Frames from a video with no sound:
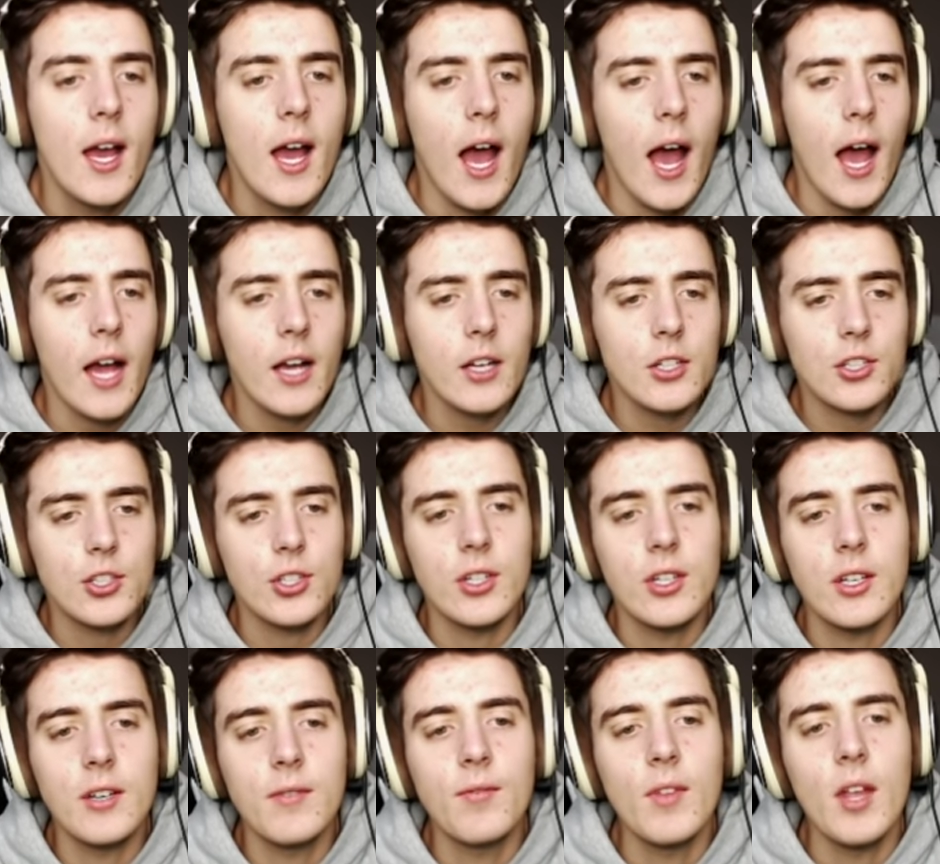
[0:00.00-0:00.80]

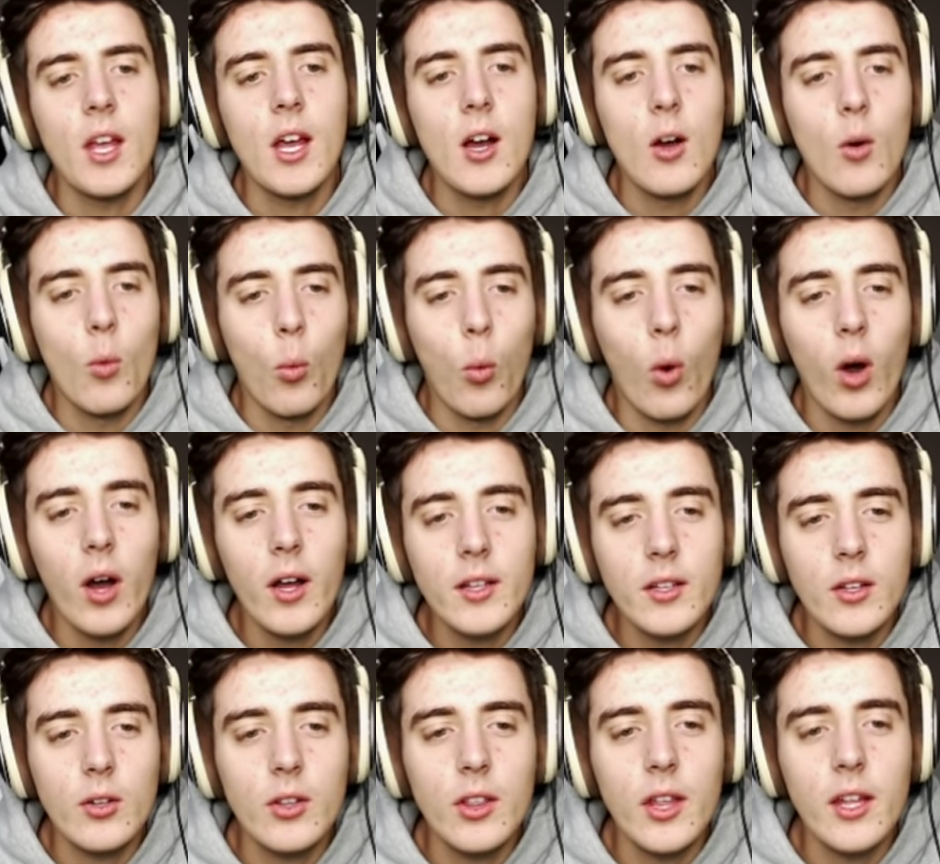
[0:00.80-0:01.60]
Actually,
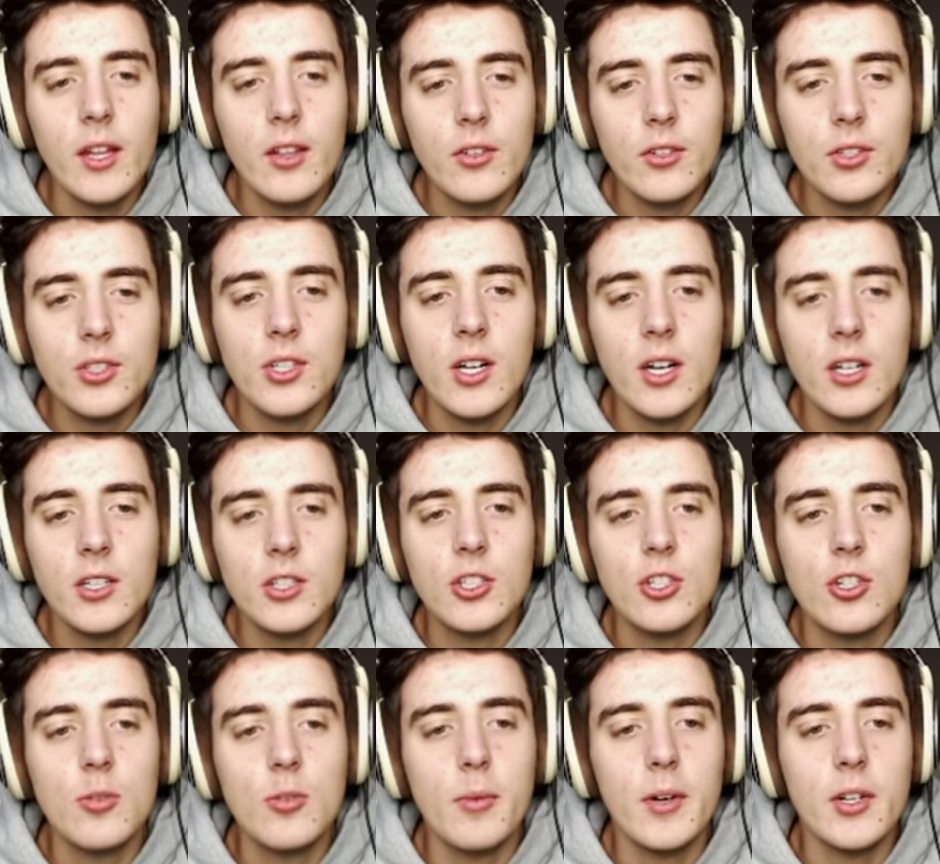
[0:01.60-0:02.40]
what? They, there's not
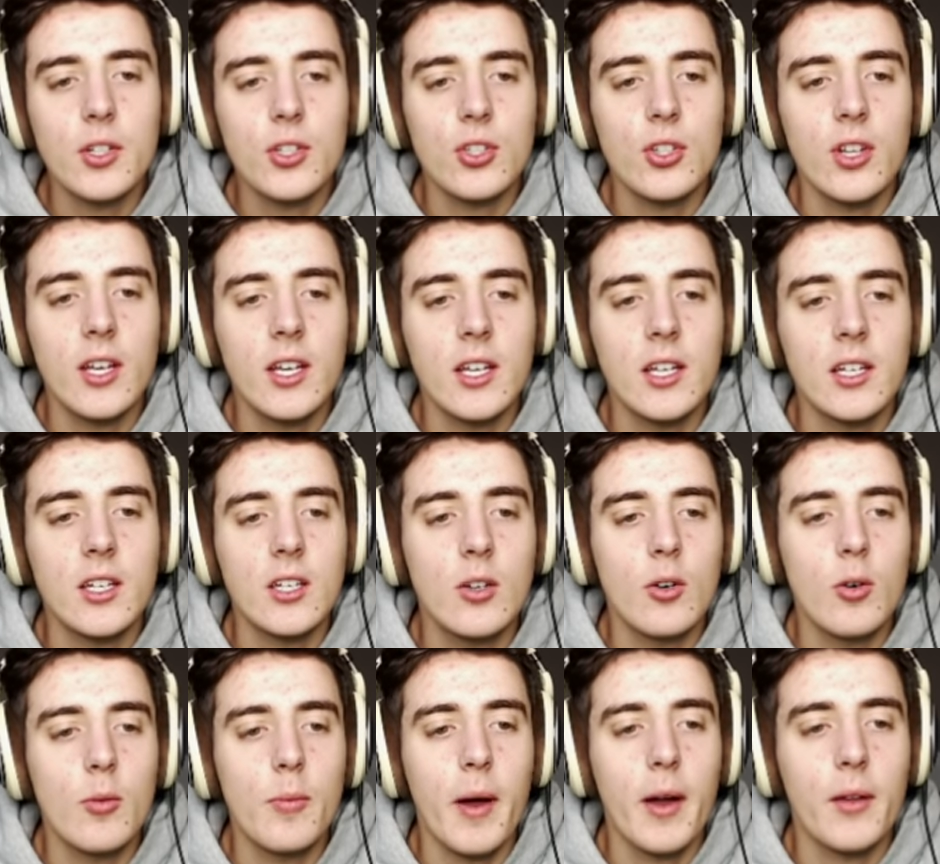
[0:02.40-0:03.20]
too much they can
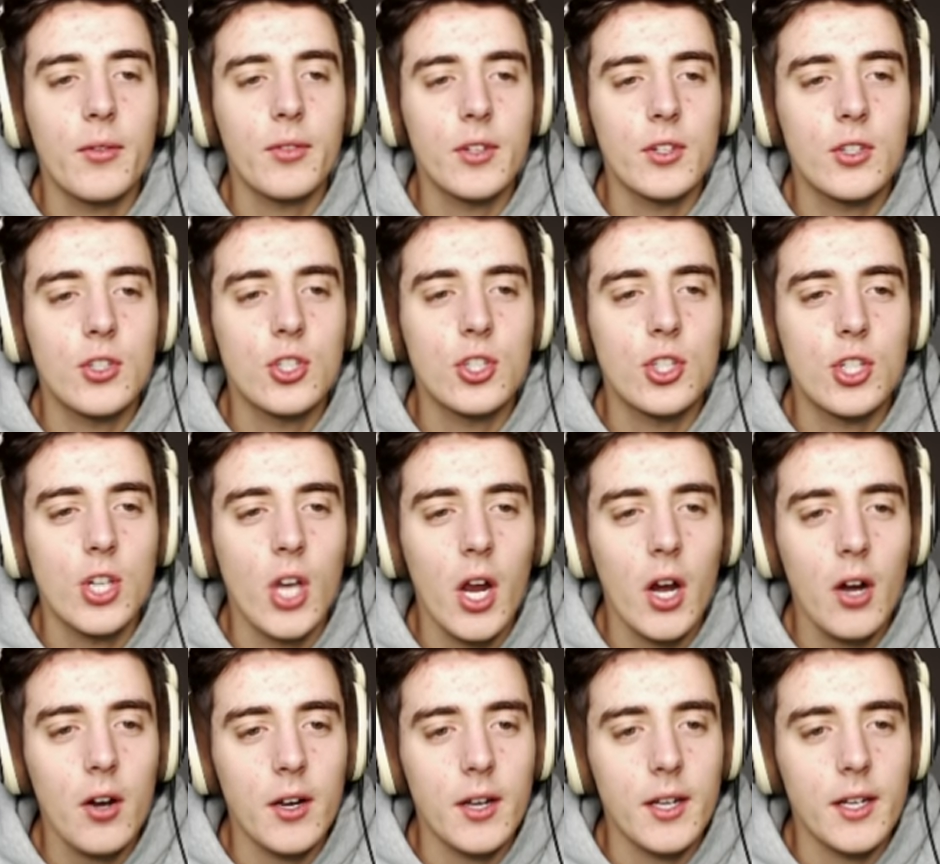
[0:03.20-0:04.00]
do about the
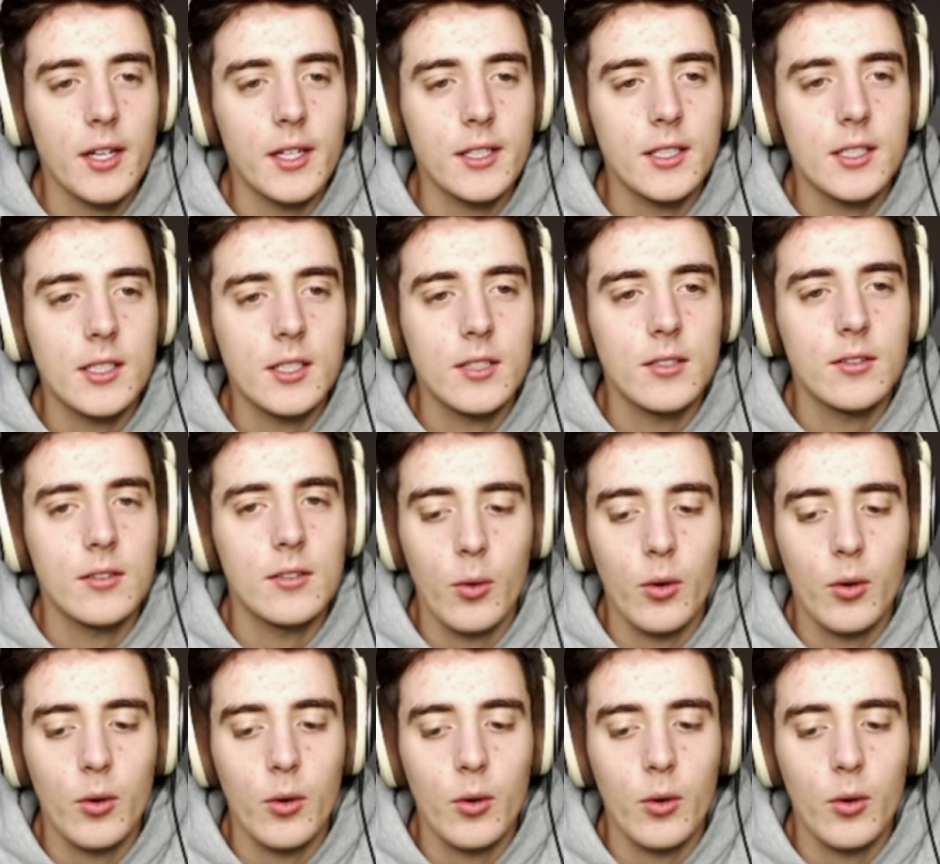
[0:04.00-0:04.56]
chariot.